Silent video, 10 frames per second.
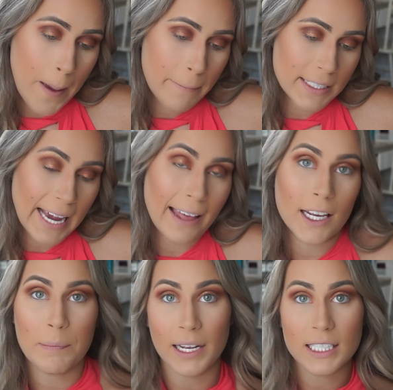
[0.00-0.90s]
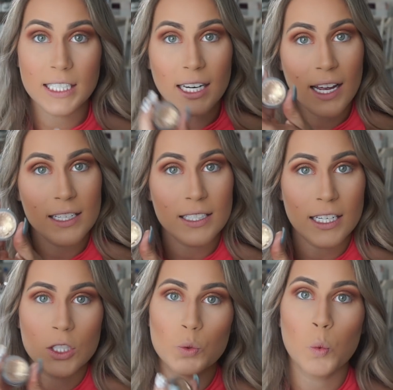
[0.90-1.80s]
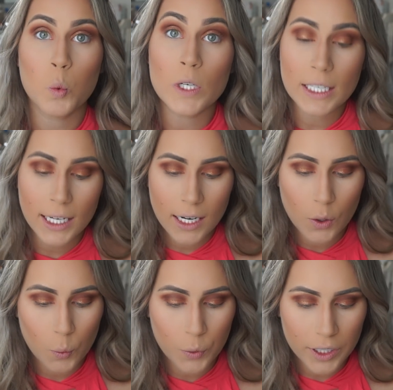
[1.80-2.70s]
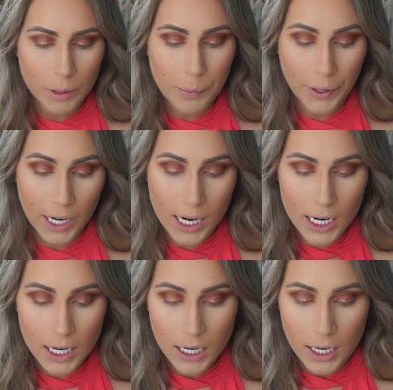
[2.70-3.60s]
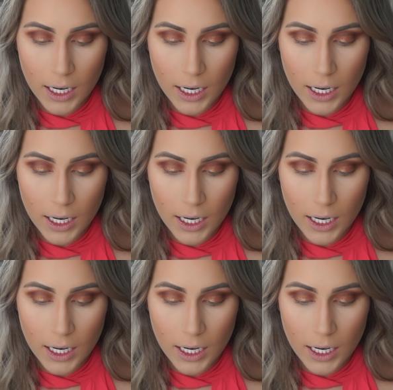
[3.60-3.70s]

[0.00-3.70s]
Metallic Pixie Dust. It's really, really pretty.